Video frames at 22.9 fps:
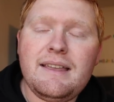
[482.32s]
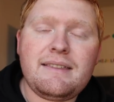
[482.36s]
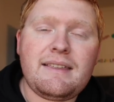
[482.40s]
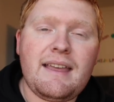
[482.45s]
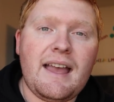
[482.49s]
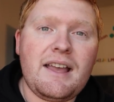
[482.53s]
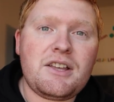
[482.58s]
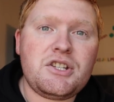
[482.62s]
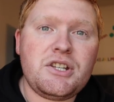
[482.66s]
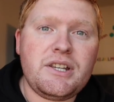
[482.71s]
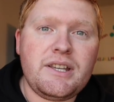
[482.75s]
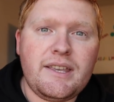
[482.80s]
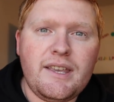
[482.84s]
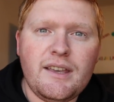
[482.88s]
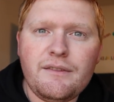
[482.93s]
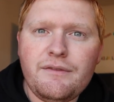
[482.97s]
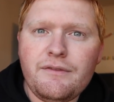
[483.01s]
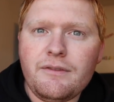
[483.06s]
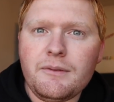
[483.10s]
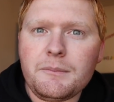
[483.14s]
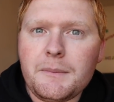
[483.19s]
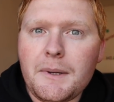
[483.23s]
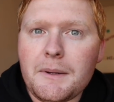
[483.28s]
it's actually a
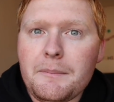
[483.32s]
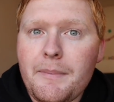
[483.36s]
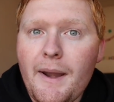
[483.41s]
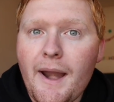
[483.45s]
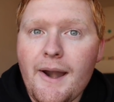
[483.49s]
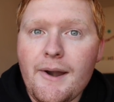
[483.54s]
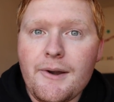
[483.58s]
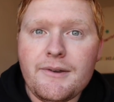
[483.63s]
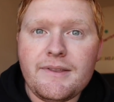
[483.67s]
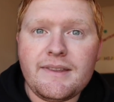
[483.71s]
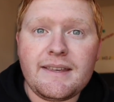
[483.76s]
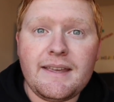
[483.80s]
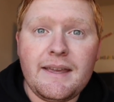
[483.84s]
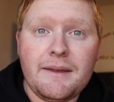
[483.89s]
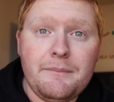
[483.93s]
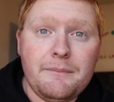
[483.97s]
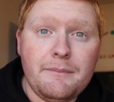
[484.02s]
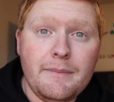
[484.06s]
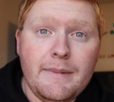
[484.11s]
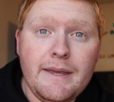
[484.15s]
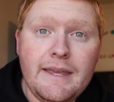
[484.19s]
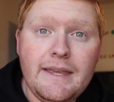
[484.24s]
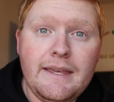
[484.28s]
gift from my parents
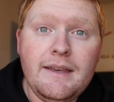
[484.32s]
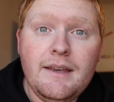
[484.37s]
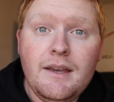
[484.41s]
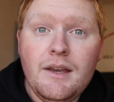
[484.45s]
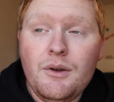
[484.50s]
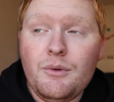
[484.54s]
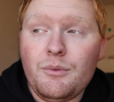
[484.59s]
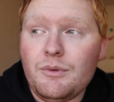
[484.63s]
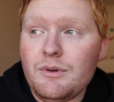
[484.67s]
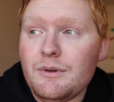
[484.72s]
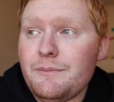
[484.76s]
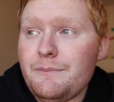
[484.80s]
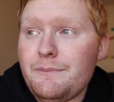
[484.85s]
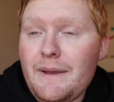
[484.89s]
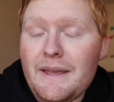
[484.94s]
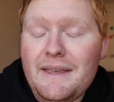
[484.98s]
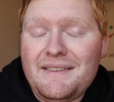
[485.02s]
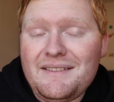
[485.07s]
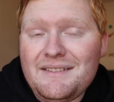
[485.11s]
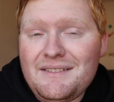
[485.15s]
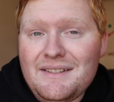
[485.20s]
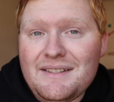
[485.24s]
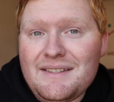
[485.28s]
and me. We were
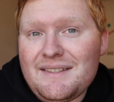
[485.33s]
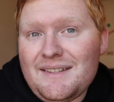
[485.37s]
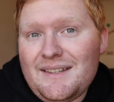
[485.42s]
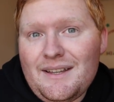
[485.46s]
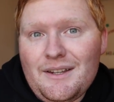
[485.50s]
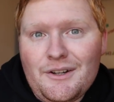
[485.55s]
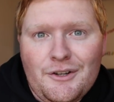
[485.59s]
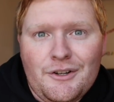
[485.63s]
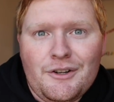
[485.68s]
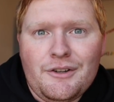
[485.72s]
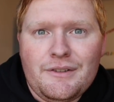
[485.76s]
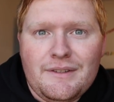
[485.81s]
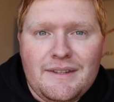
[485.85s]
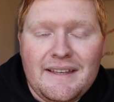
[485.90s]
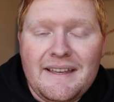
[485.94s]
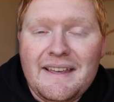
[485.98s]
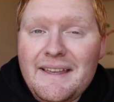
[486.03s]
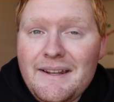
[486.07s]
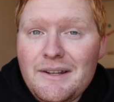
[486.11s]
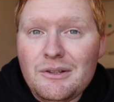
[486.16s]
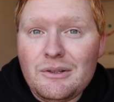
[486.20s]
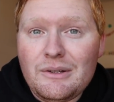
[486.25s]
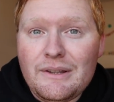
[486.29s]
basically sent her
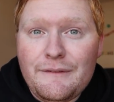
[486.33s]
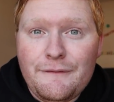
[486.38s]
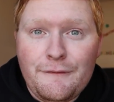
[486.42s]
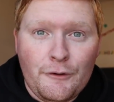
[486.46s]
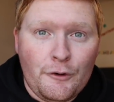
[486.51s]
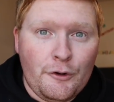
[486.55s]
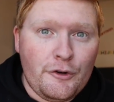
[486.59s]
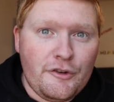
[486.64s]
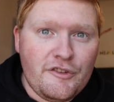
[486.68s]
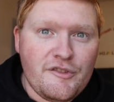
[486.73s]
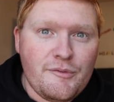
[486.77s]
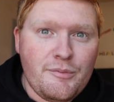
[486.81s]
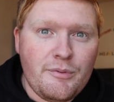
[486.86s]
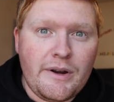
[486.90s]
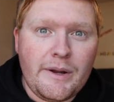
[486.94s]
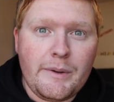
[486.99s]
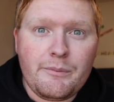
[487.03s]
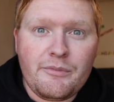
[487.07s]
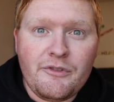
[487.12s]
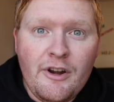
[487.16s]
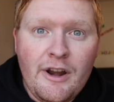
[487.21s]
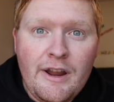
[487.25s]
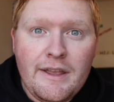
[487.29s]
to Italy for her
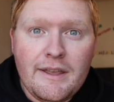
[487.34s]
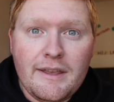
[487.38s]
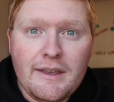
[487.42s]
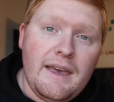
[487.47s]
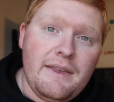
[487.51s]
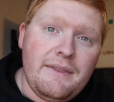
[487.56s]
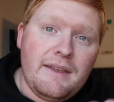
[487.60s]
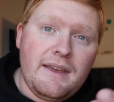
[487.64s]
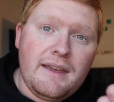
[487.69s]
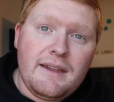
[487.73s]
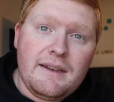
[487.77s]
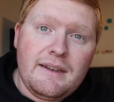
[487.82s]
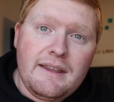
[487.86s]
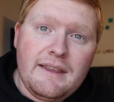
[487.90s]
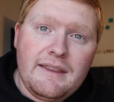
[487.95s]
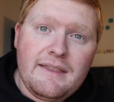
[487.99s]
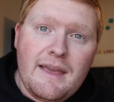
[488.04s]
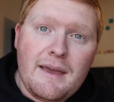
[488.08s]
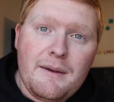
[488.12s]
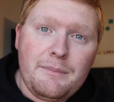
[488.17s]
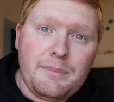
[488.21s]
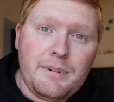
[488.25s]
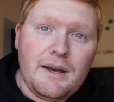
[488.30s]
spring break. And then
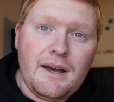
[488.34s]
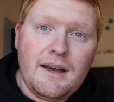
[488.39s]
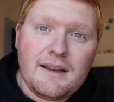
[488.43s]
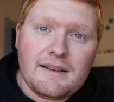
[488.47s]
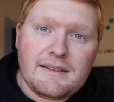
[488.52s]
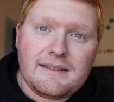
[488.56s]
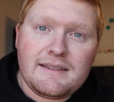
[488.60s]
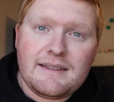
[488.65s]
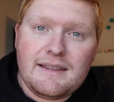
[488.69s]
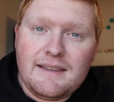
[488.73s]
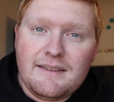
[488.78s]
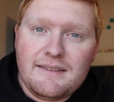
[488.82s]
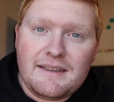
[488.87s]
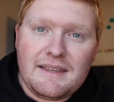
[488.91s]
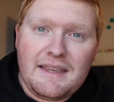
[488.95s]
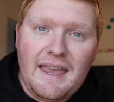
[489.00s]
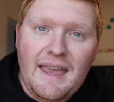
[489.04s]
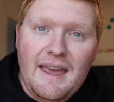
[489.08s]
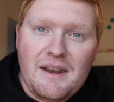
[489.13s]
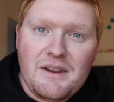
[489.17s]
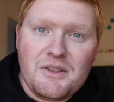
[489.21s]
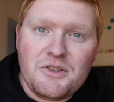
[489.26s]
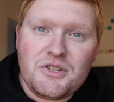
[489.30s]
in that box is a
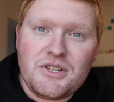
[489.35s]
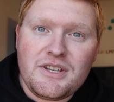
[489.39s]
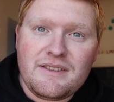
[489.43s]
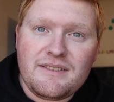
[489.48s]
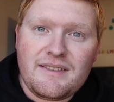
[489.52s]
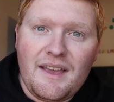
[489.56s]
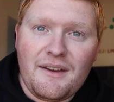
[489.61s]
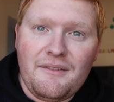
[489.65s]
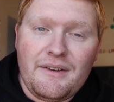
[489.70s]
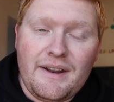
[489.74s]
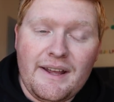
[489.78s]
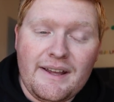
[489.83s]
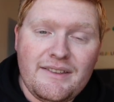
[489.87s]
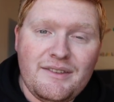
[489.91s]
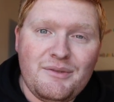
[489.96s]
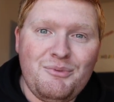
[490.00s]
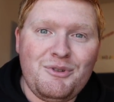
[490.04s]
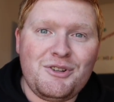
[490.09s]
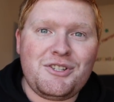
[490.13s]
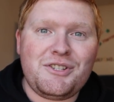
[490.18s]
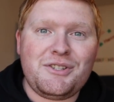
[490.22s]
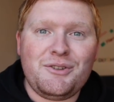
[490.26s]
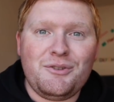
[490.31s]
Canon G seven X,
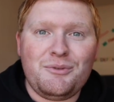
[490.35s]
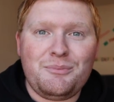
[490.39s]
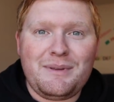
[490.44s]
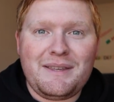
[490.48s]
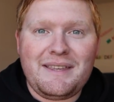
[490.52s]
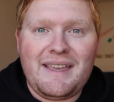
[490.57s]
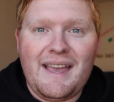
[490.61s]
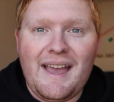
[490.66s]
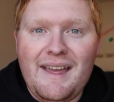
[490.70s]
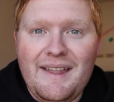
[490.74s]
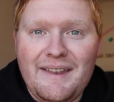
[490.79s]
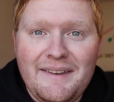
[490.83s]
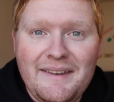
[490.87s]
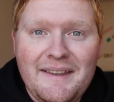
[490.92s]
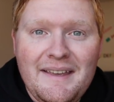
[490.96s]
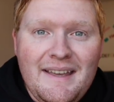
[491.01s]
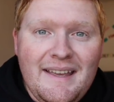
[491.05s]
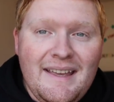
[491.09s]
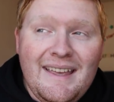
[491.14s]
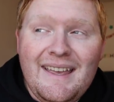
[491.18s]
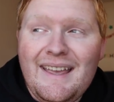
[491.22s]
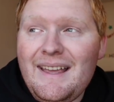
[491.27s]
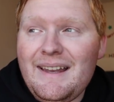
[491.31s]
which she'll be getting
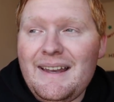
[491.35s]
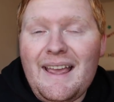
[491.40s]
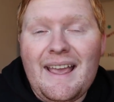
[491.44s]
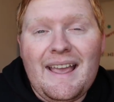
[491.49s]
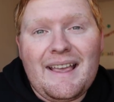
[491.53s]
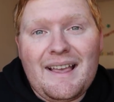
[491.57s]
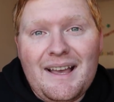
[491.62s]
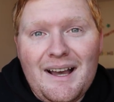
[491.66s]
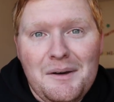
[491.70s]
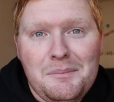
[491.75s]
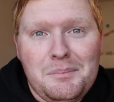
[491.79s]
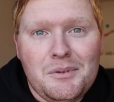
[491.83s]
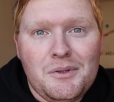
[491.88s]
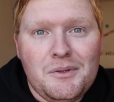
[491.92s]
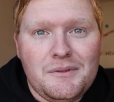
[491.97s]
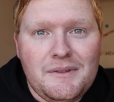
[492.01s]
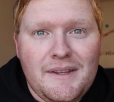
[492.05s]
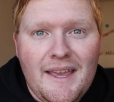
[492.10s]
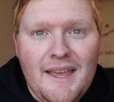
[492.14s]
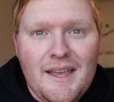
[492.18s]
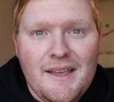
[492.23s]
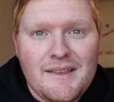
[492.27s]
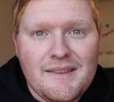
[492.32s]
in a
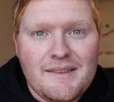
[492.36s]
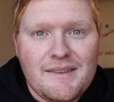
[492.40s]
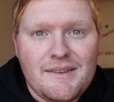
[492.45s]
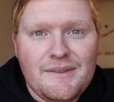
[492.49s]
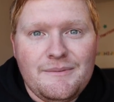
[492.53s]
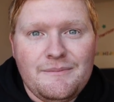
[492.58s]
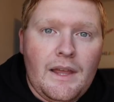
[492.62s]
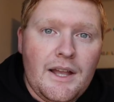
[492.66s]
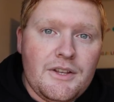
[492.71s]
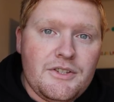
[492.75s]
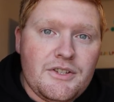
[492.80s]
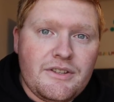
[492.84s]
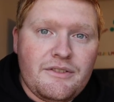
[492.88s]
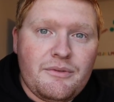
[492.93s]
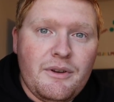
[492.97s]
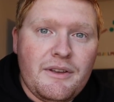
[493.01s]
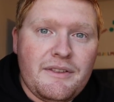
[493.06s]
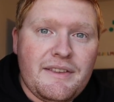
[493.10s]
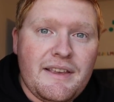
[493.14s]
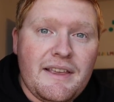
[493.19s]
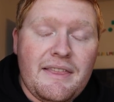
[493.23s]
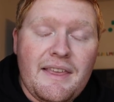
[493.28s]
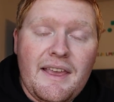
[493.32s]
couple days. I just
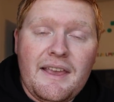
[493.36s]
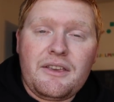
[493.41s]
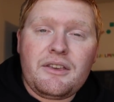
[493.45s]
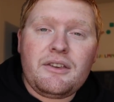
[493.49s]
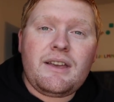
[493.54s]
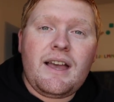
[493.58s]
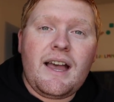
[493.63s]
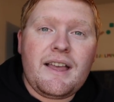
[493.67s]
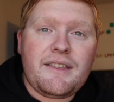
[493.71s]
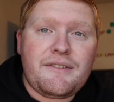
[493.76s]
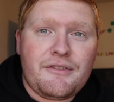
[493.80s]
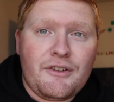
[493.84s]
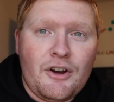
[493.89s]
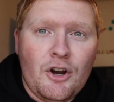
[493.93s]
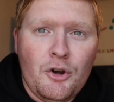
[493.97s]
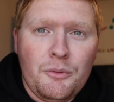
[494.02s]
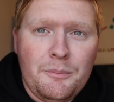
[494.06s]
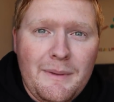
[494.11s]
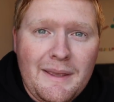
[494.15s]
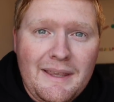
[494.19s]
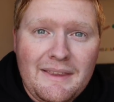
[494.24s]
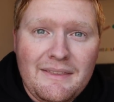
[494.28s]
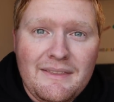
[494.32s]
want to say thank you guys for
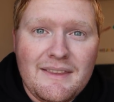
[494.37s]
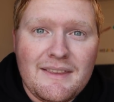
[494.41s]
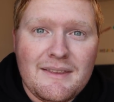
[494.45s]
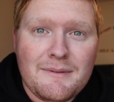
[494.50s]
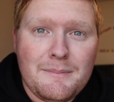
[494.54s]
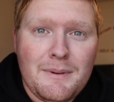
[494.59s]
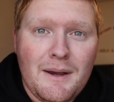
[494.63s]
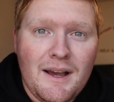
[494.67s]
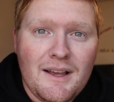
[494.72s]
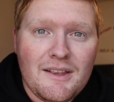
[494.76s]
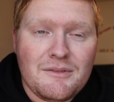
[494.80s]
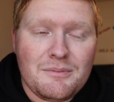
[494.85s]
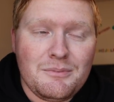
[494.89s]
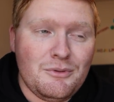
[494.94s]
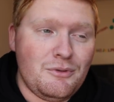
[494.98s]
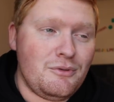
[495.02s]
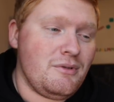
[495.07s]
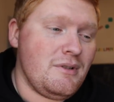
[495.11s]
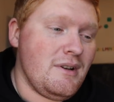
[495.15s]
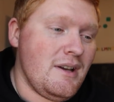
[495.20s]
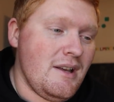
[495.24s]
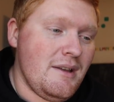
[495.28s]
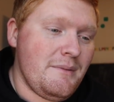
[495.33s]
help making this
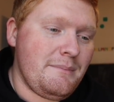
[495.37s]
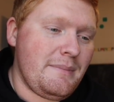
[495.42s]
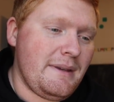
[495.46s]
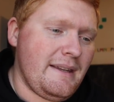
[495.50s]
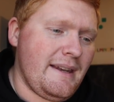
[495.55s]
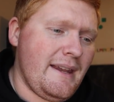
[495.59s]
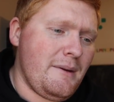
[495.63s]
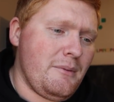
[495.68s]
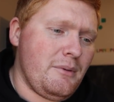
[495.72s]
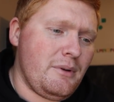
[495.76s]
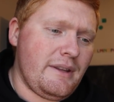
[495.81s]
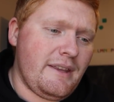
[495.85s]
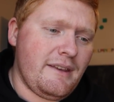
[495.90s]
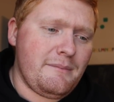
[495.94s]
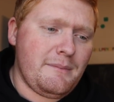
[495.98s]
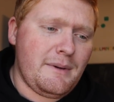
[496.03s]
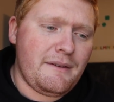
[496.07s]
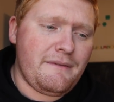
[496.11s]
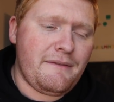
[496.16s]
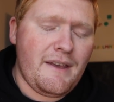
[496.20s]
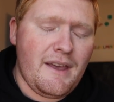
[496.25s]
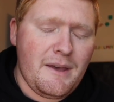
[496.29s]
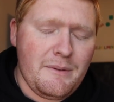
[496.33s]
possible, being able to give
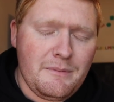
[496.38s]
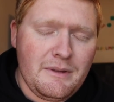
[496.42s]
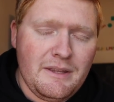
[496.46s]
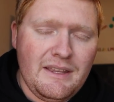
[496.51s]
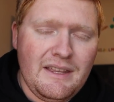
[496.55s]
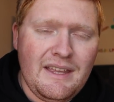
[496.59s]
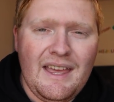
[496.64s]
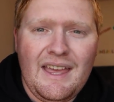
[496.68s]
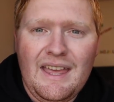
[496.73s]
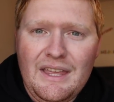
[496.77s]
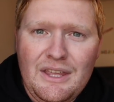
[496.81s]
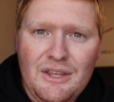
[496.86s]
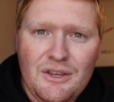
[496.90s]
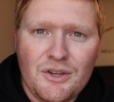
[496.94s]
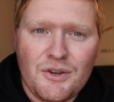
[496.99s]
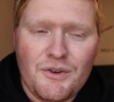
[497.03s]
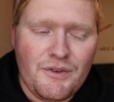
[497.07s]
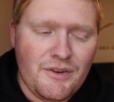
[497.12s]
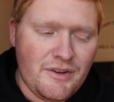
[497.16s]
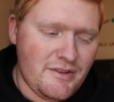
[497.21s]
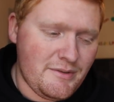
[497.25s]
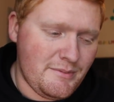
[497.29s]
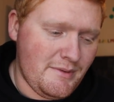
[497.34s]
my family a good
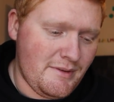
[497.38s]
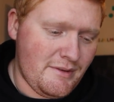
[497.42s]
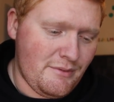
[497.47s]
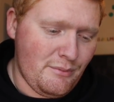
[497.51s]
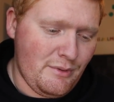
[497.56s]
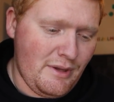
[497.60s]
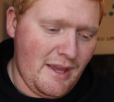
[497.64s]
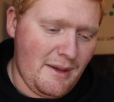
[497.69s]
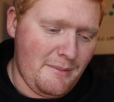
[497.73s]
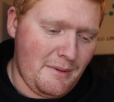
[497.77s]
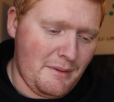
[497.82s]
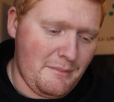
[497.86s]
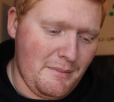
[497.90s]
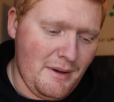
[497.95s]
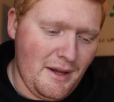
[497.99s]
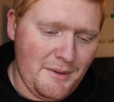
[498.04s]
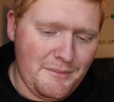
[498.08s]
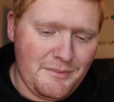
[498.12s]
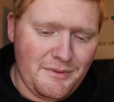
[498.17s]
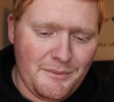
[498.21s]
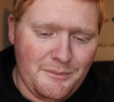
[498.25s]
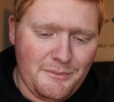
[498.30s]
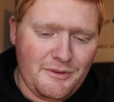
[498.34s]
Christmas. We got my
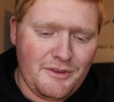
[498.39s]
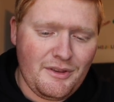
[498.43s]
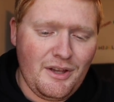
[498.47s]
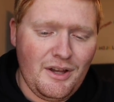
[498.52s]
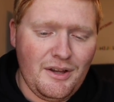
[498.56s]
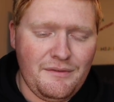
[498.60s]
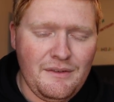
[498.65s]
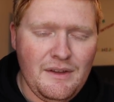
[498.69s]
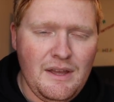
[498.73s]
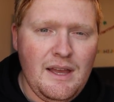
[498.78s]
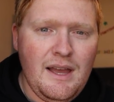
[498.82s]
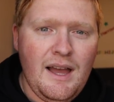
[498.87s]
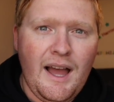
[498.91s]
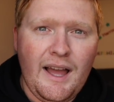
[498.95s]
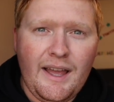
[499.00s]
mom some stuff.